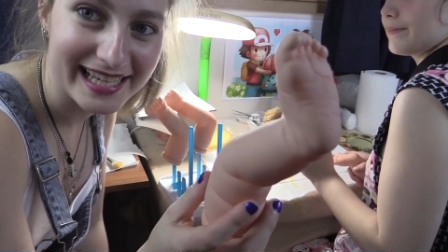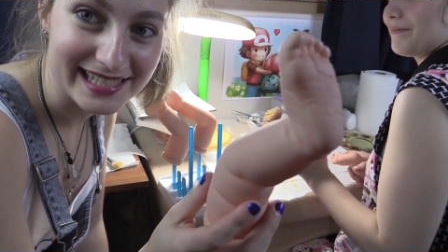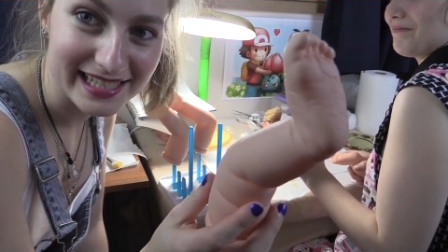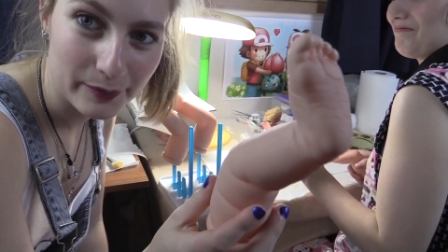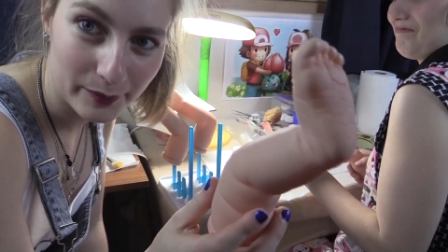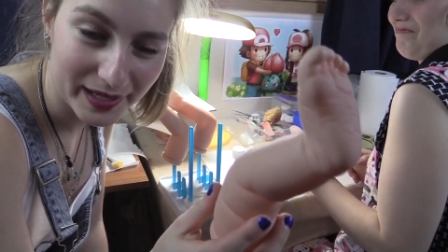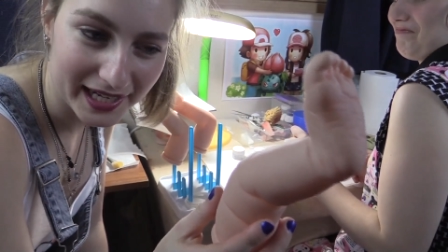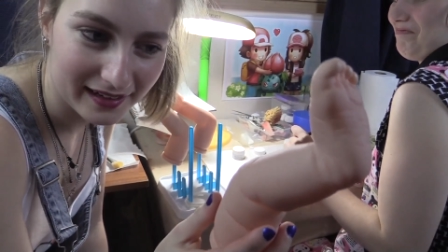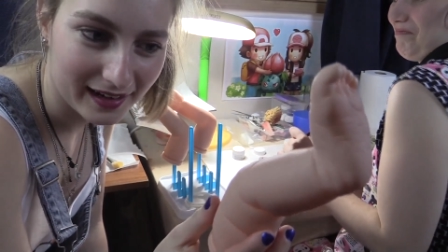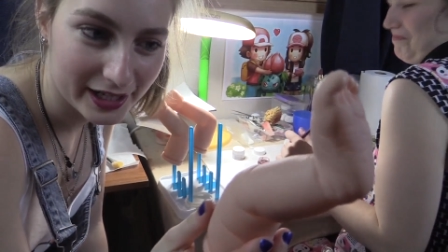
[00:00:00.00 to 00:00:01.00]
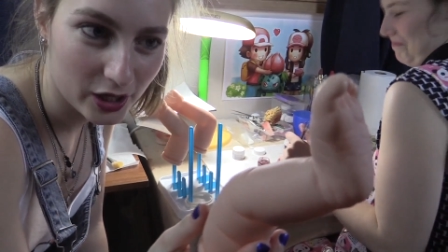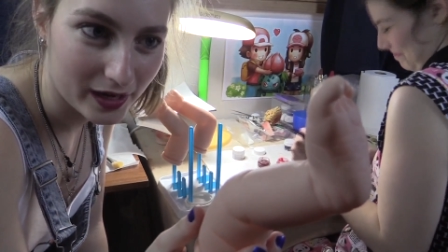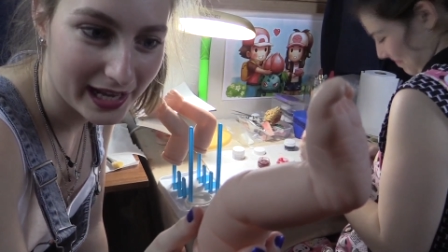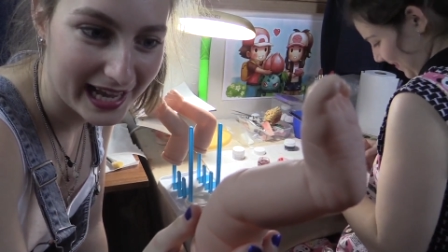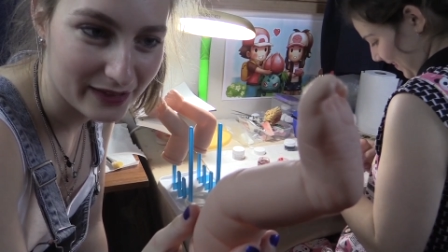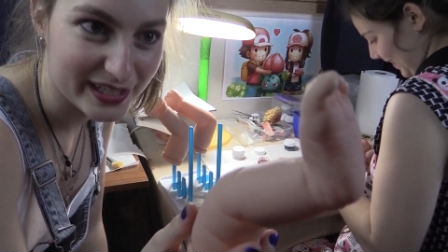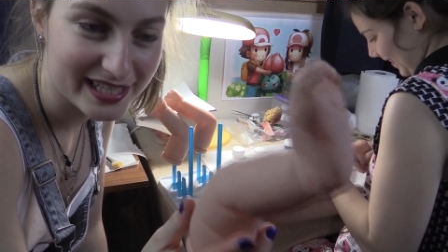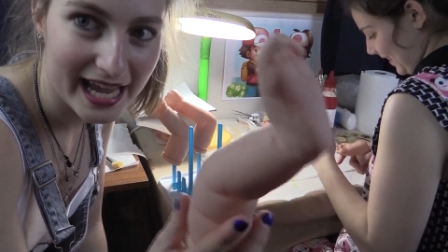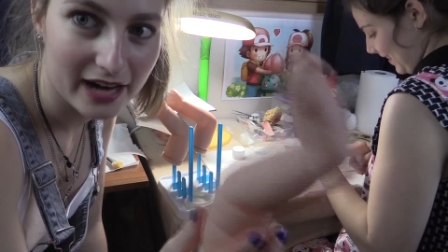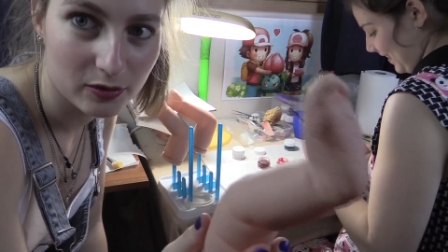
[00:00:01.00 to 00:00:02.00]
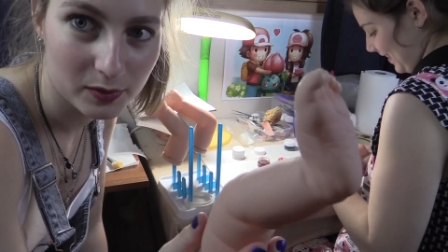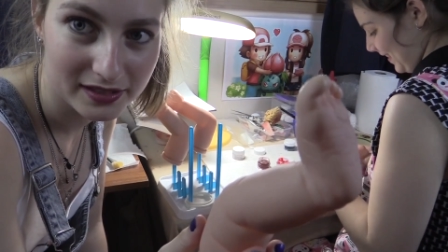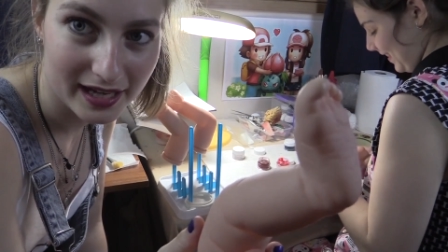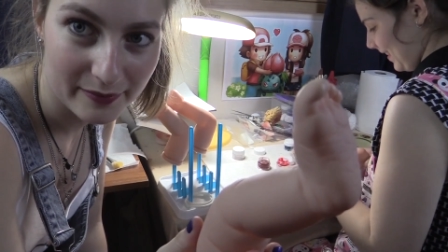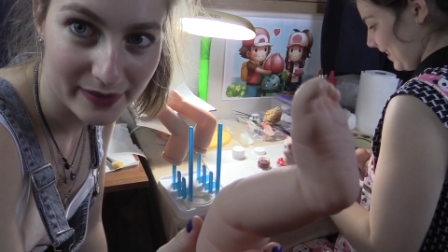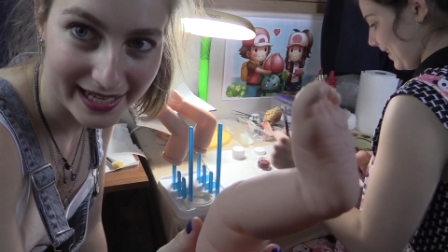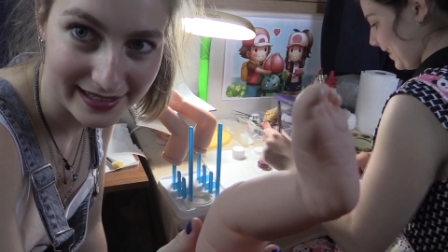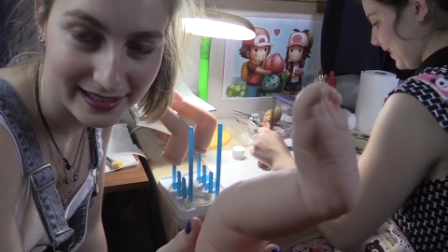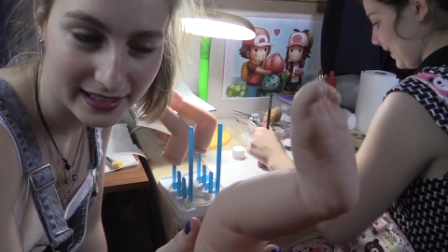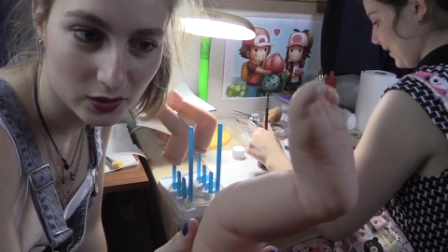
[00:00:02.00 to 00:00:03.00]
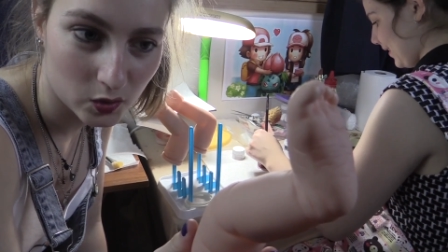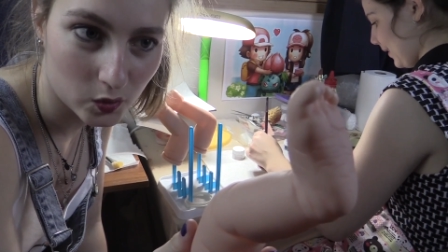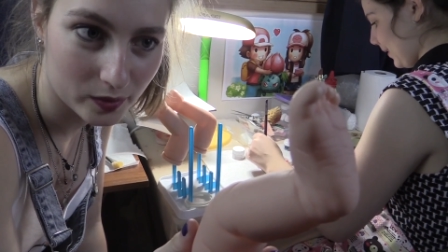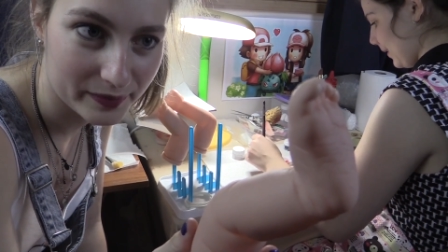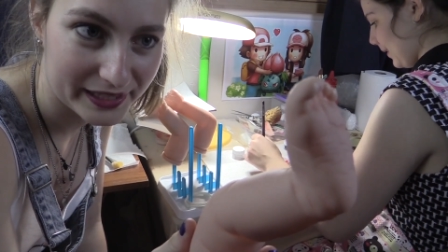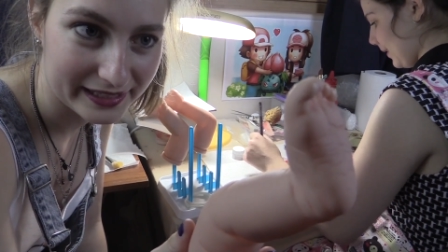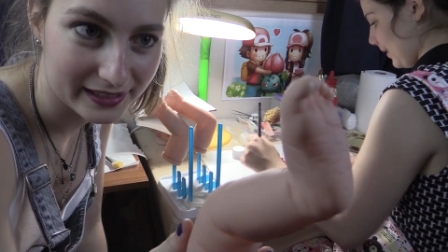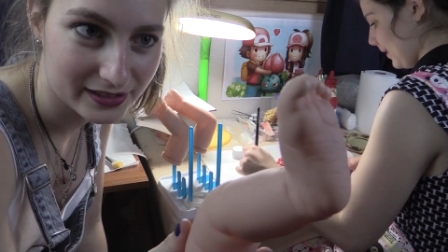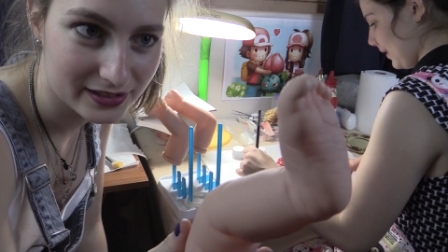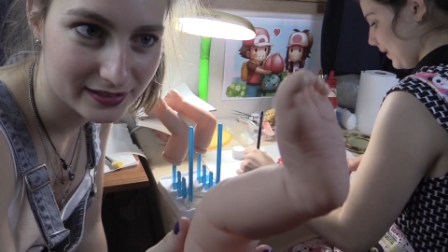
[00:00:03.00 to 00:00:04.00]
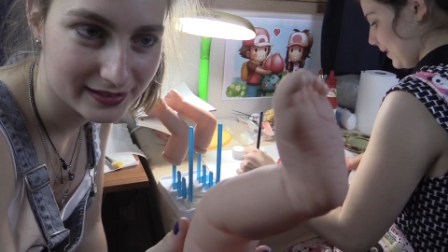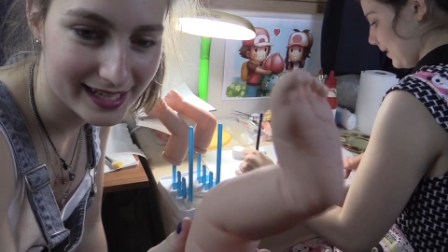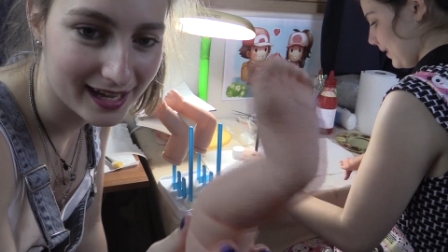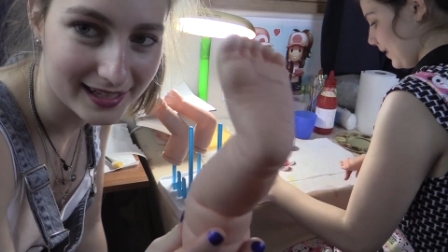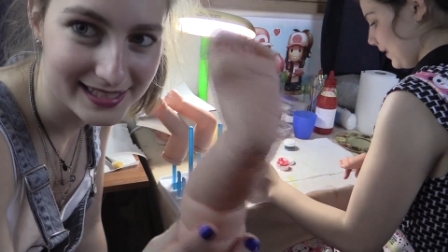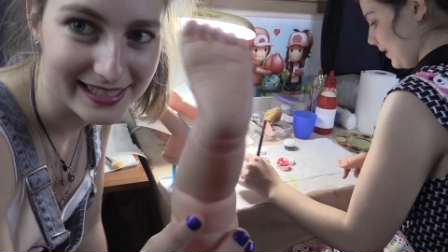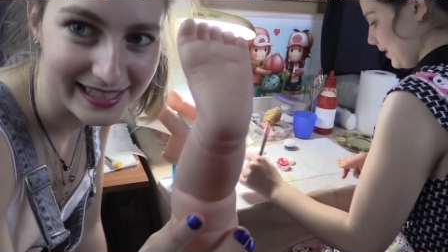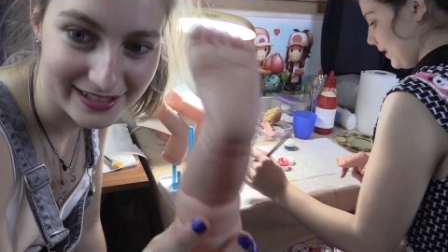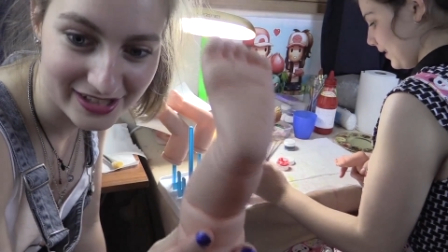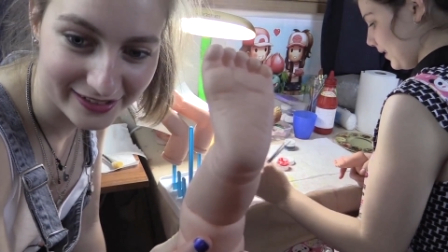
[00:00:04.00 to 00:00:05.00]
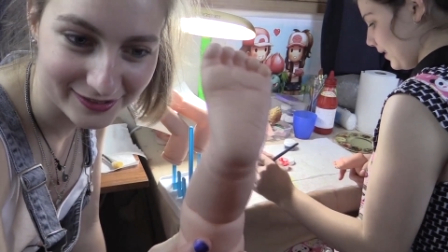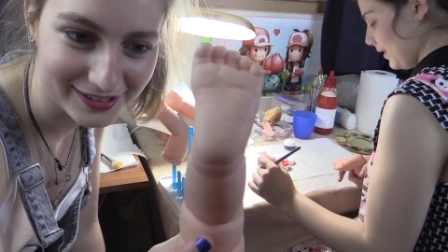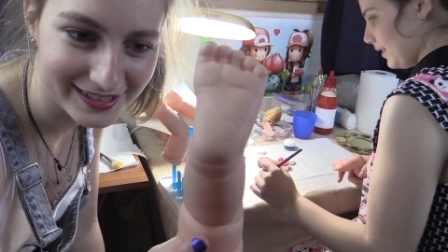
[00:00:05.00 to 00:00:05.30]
easy, but I know I have a terrible time painting or being artsy in general,